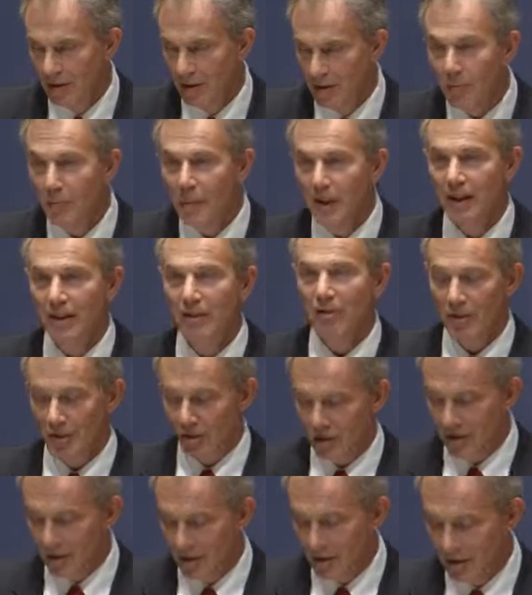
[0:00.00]
2 billion
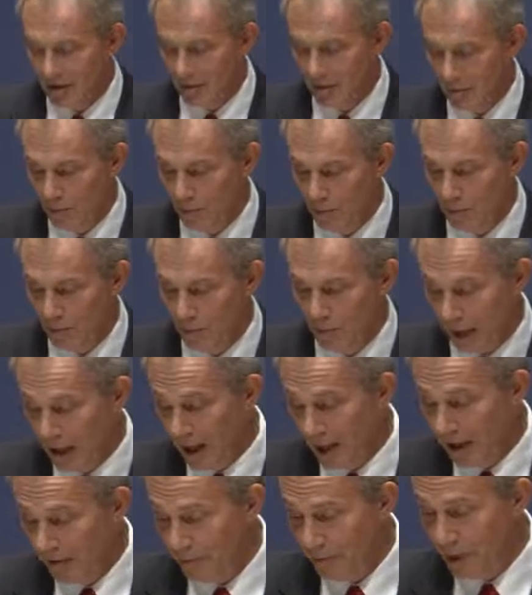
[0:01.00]
Christians,
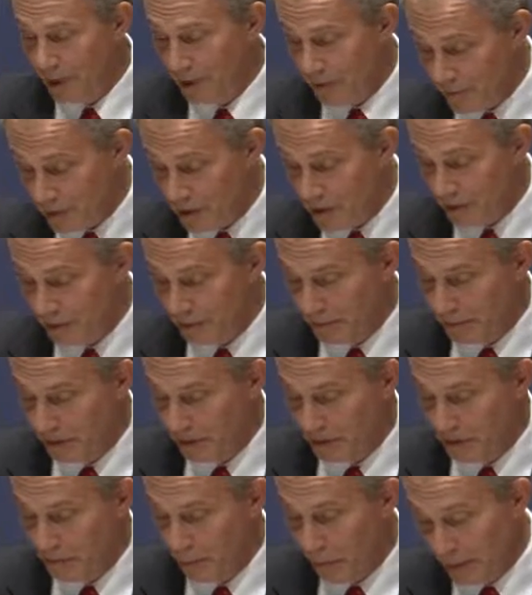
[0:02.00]
1.5 billion
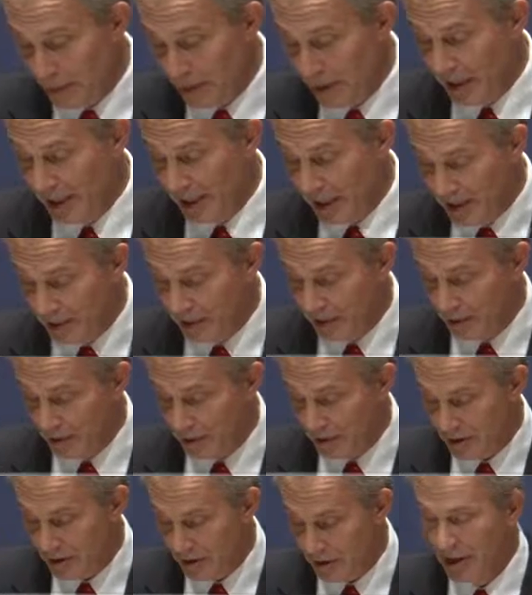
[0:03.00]
Muslims, 1 billion
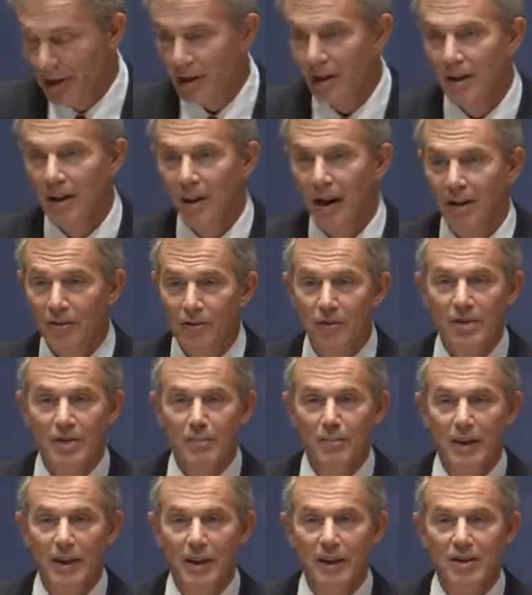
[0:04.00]
Hindus, hundreds
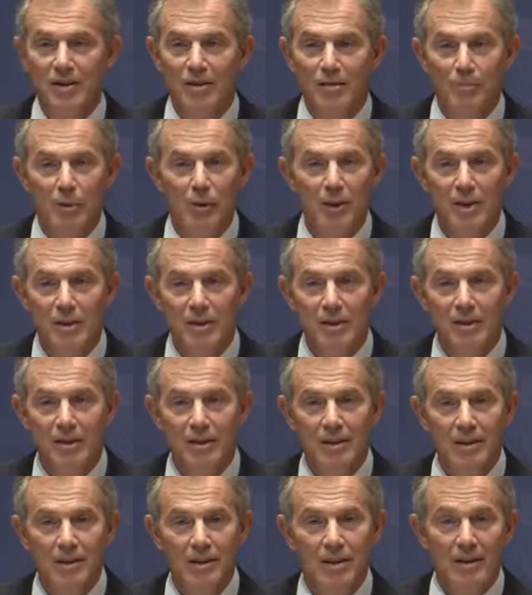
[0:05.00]
of millions of
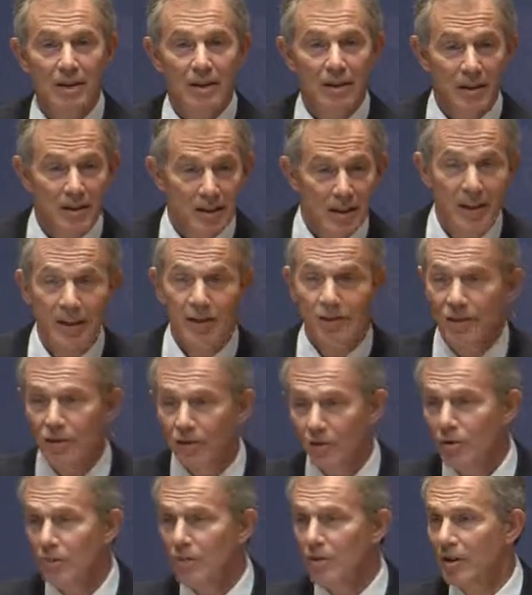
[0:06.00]
Buddhists and Sikhs
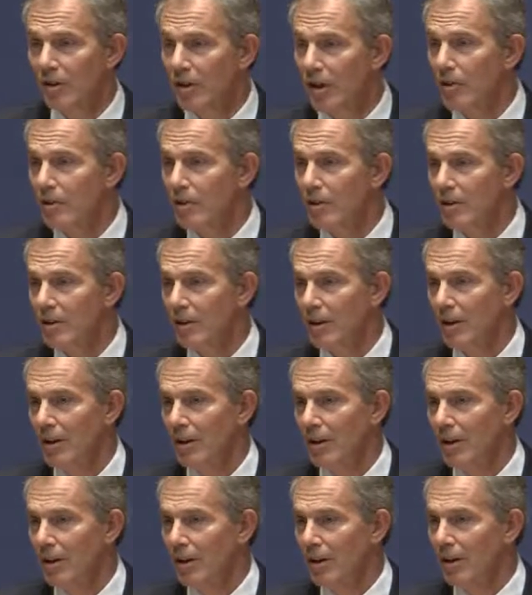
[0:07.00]
and Jews and those
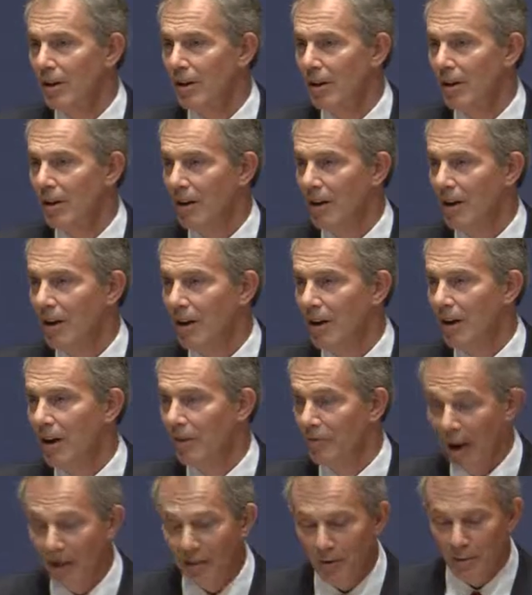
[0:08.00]

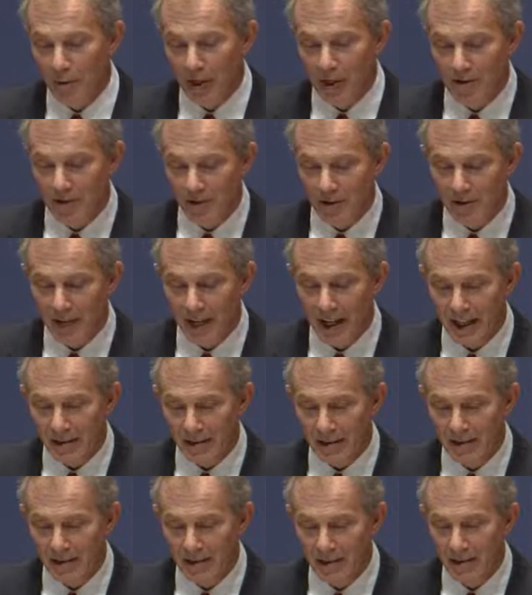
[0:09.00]
of other religious
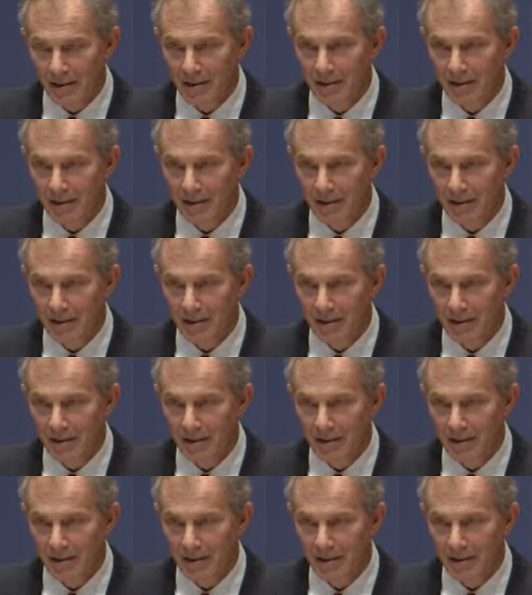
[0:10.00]
faiths.